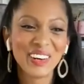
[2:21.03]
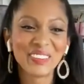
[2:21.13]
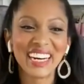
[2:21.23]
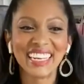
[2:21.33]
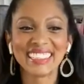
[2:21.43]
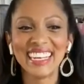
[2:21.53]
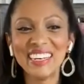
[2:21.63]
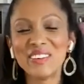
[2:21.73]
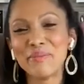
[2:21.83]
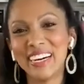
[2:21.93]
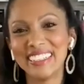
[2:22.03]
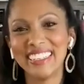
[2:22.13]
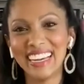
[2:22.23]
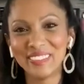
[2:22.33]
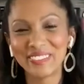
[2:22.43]
Well, what I love
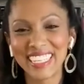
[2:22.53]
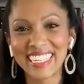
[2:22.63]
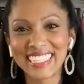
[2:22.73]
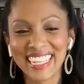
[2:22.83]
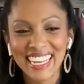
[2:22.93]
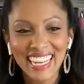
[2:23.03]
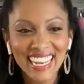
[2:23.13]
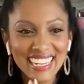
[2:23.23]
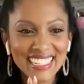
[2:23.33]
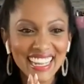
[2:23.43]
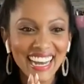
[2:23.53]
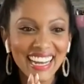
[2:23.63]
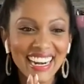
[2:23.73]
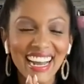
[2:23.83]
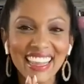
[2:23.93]
about Netflix is
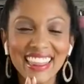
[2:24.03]
that